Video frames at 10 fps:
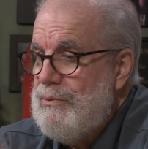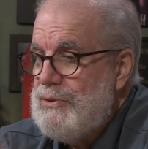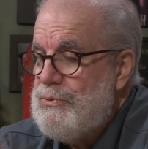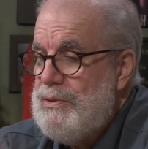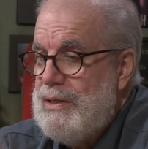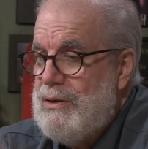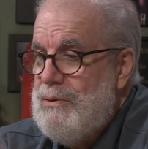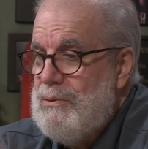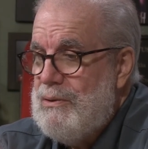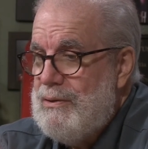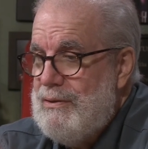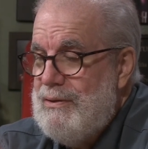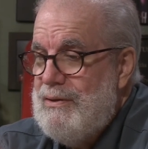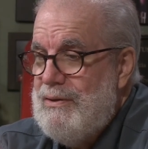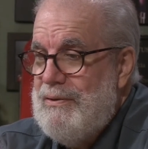was really cool
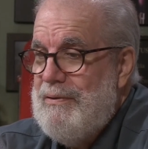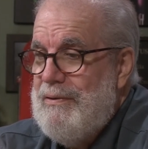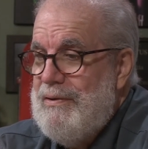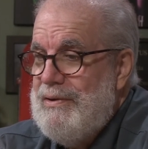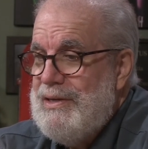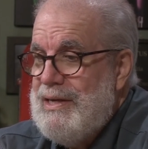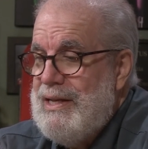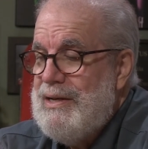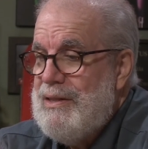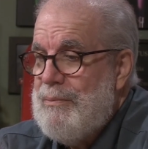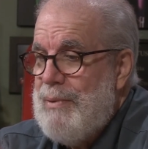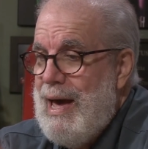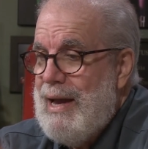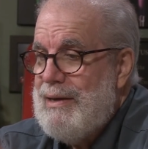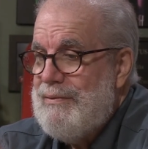to get into the
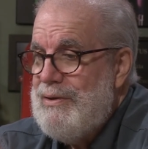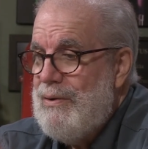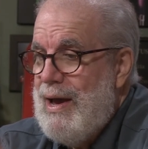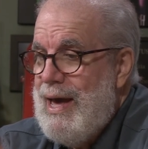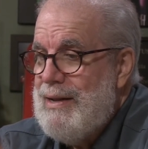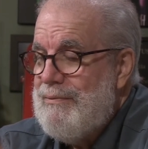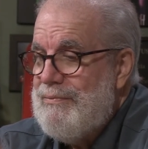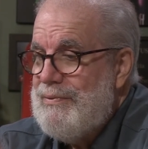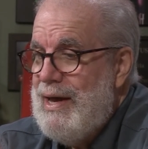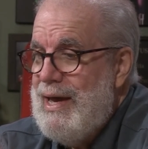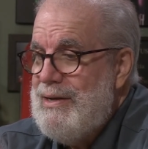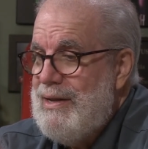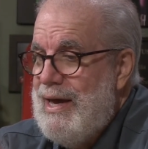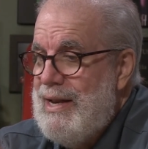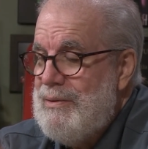back. You know, I had
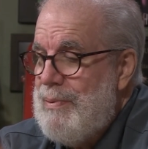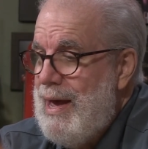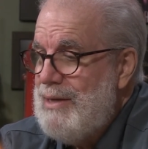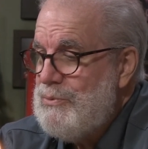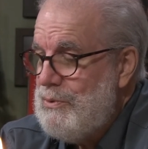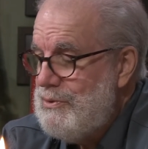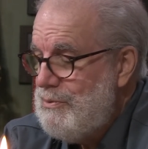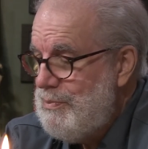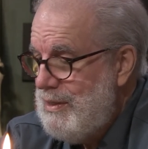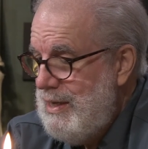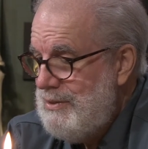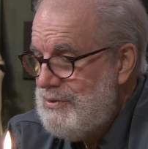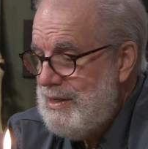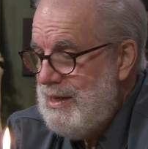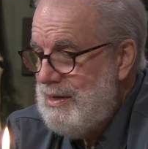the passwords, the keys
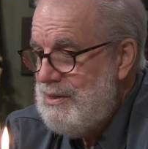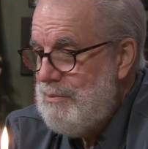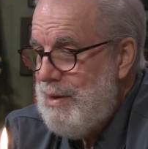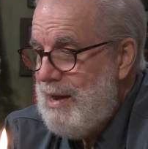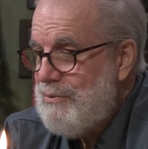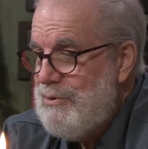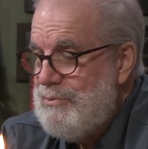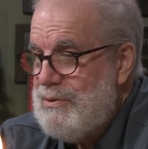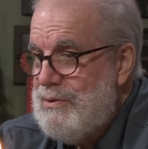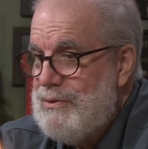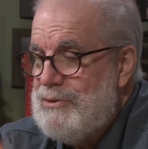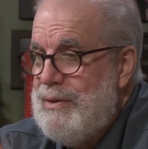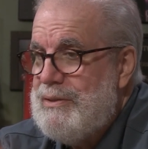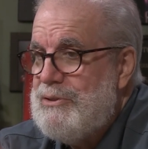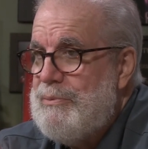to get into the back rooms
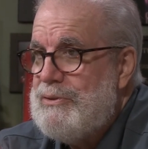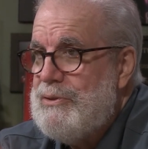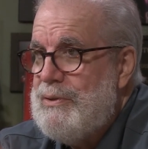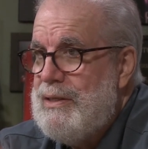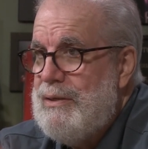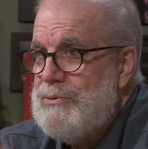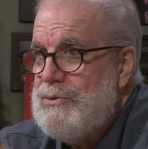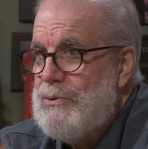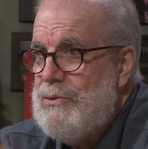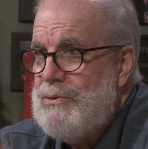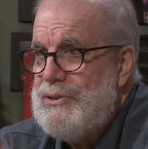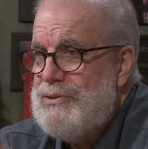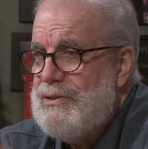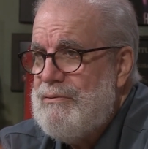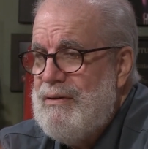at the Smithsonian. It was so cool just to